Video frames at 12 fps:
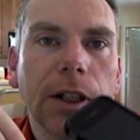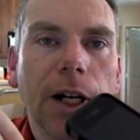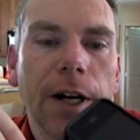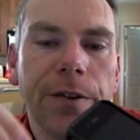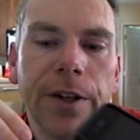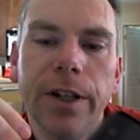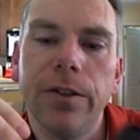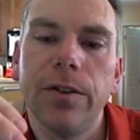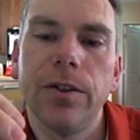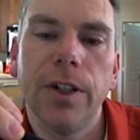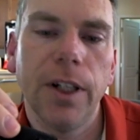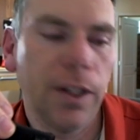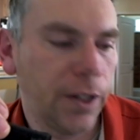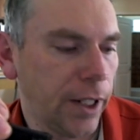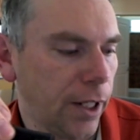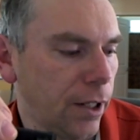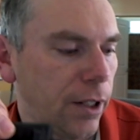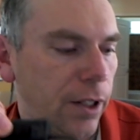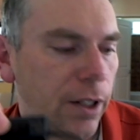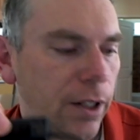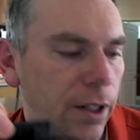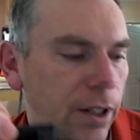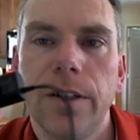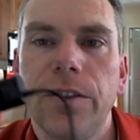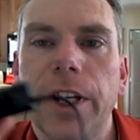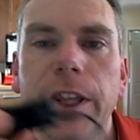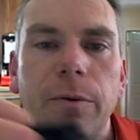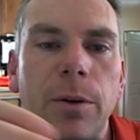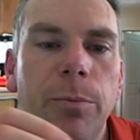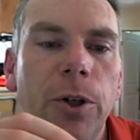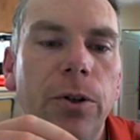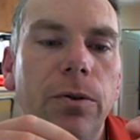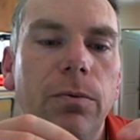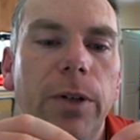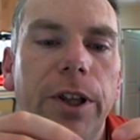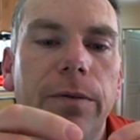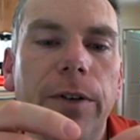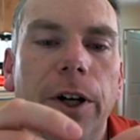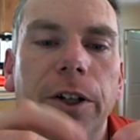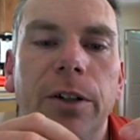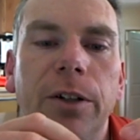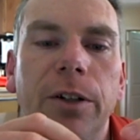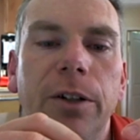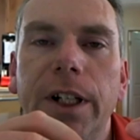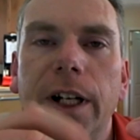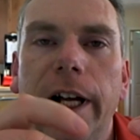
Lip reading: on this and then set the remote with the volume that